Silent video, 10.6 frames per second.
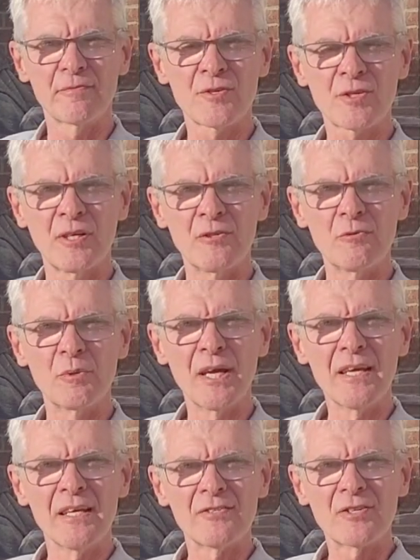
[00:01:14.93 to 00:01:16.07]
scope
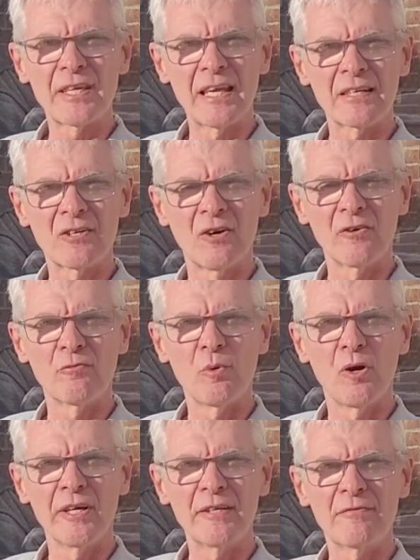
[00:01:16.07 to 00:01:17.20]
to get a kind of
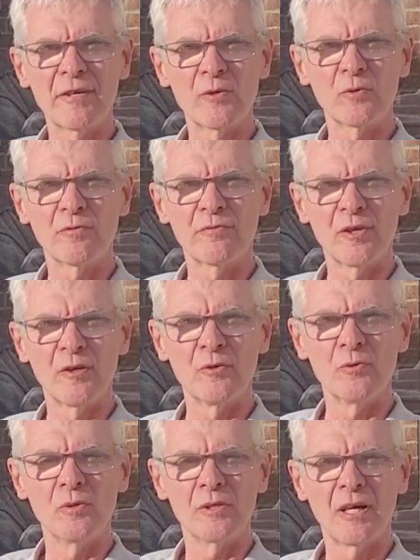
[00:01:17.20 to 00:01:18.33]
wide field
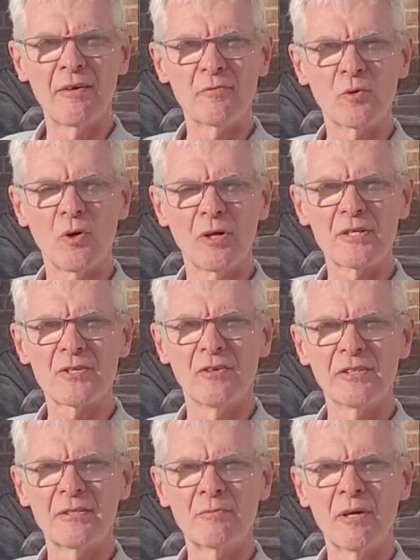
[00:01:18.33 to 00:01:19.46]
view. I haven't quite
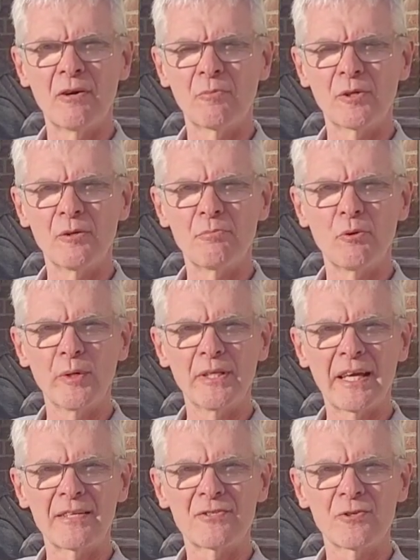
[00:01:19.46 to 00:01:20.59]
decided where I'm going to point
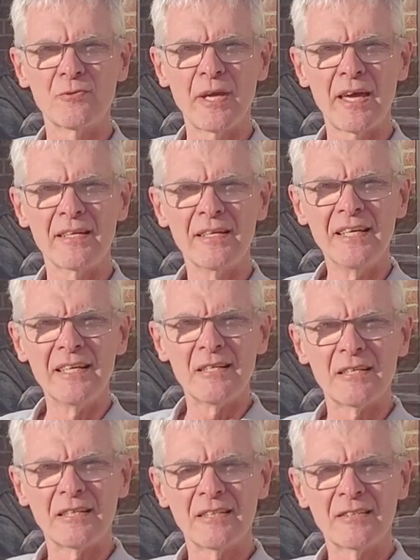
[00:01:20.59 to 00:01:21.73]
that to yet.
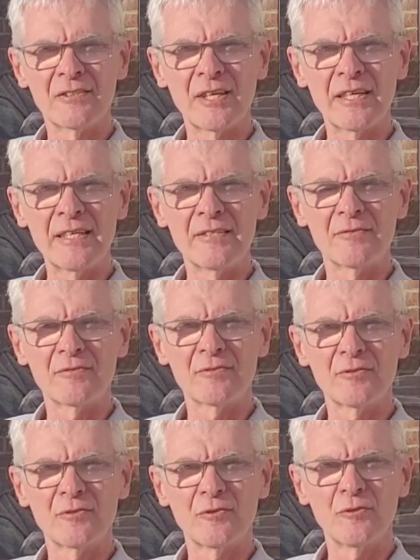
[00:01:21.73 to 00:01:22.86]
The
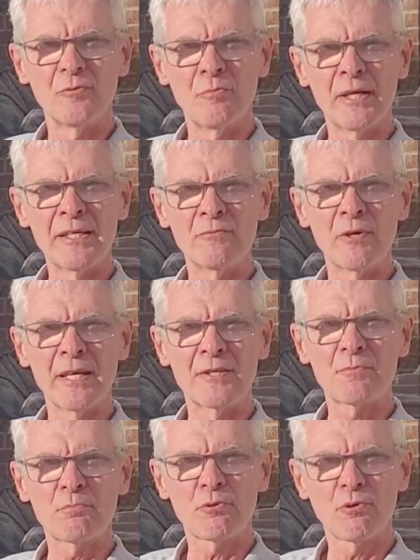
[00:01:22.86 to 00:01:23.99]
main
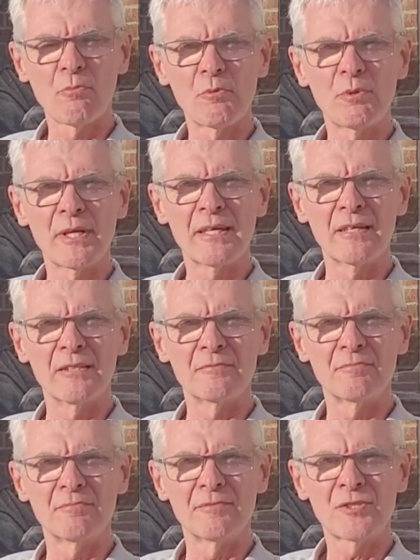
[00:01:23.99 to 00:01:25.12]
rig's probably going to
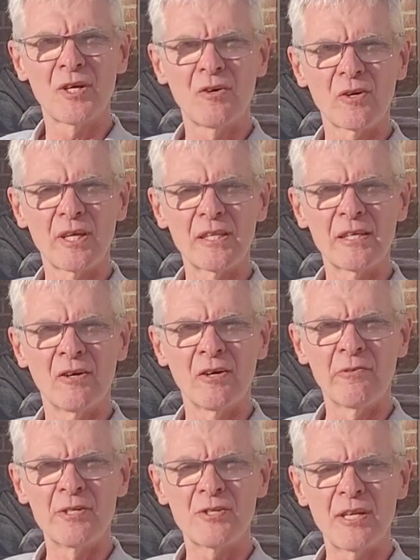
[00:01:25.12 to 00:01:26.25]
target the
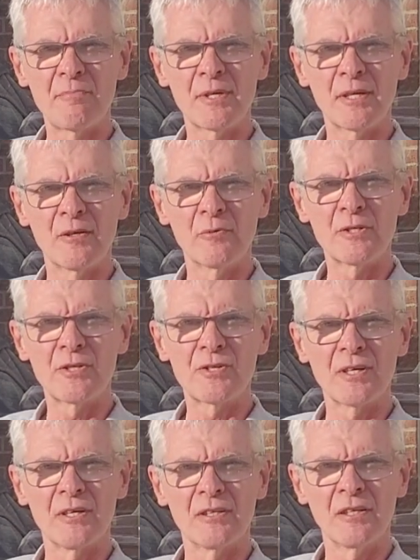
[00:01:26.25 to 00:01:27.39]
Iris Nebula, which is
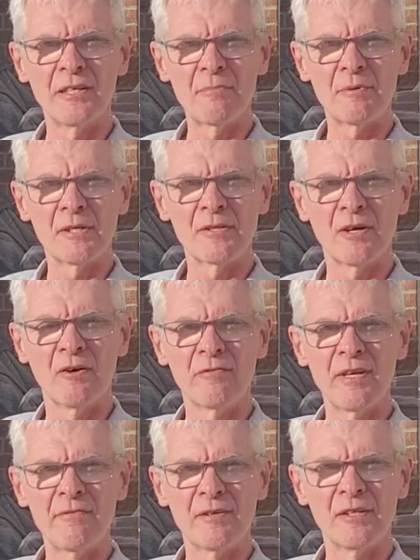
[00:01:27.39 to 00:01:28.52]
a nebula that I've
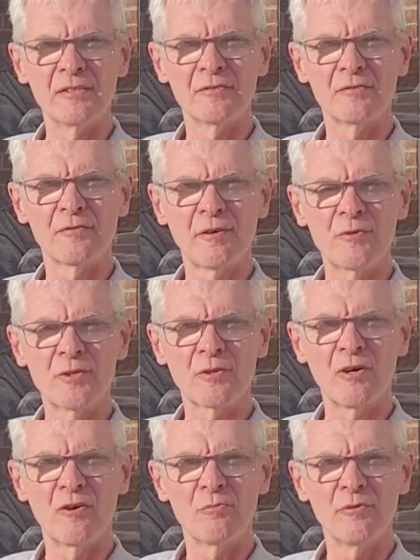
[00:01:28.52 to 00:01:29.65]
never
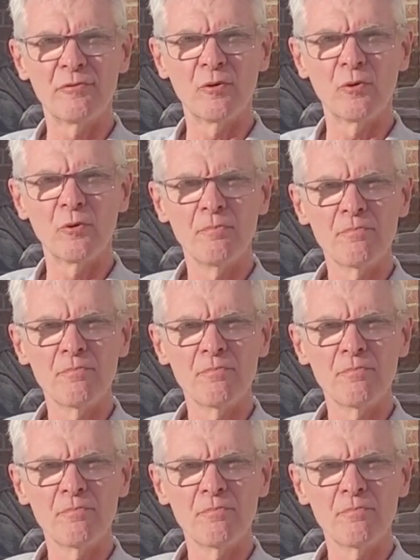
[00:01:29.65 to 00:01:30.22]
photographed before.